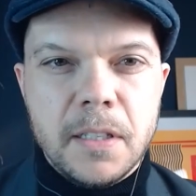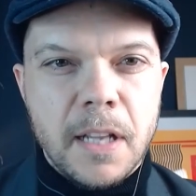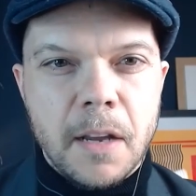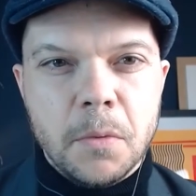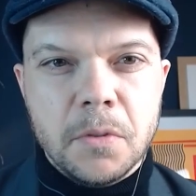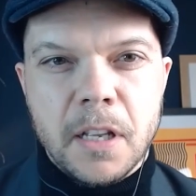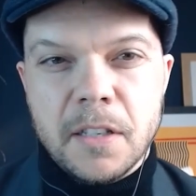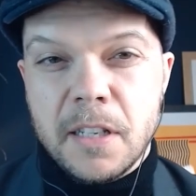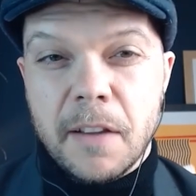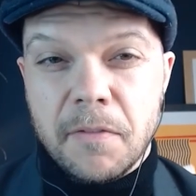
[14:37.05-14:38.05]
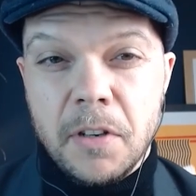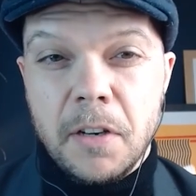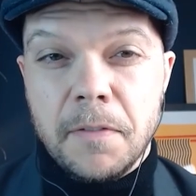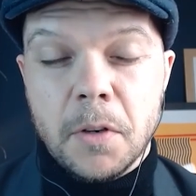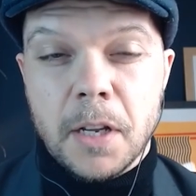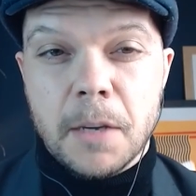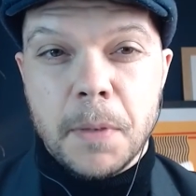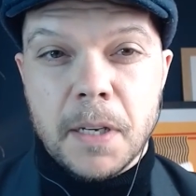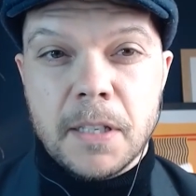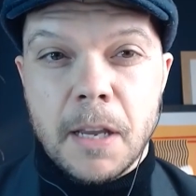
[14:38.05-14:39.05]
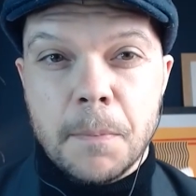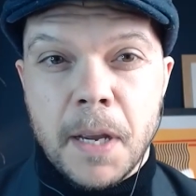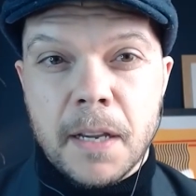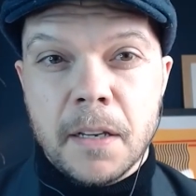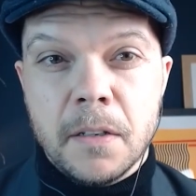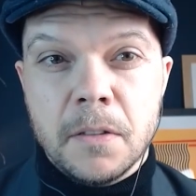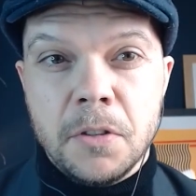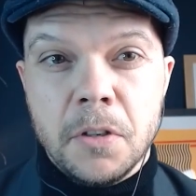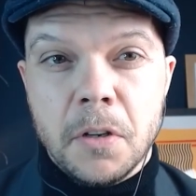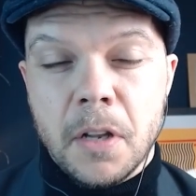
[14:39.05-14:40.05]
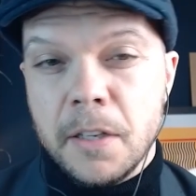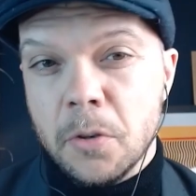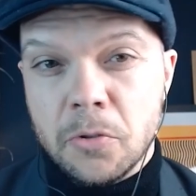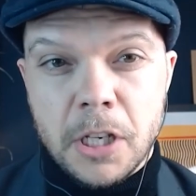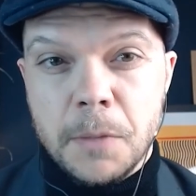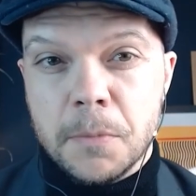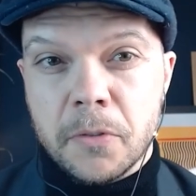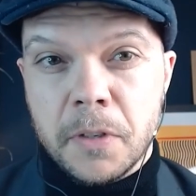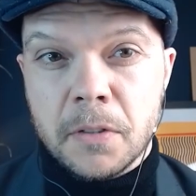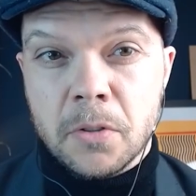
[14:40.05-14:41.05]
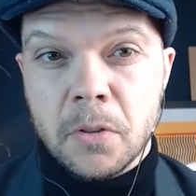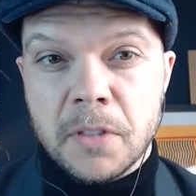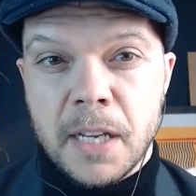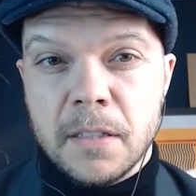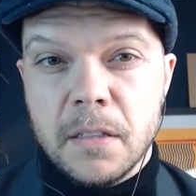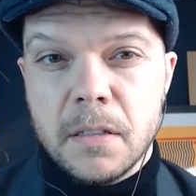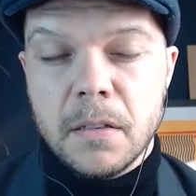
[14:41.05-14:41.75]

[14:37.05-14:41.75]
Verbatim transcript: Did that was that did that really feel like a big setback and you know like your dreams are in sort of tatters?